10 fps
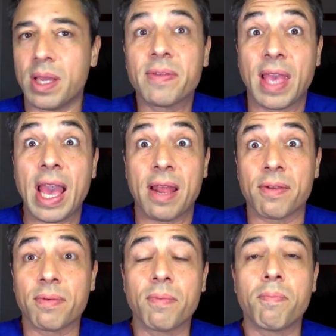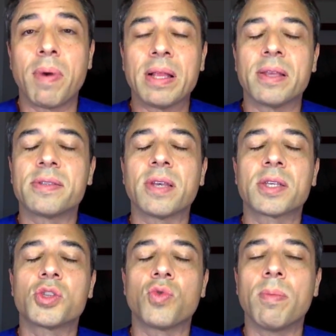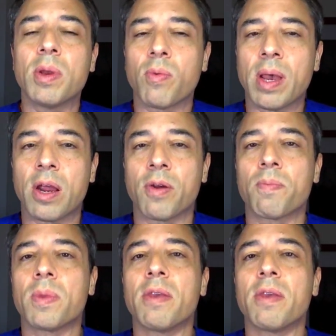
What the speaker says: It can, but it's extremely rare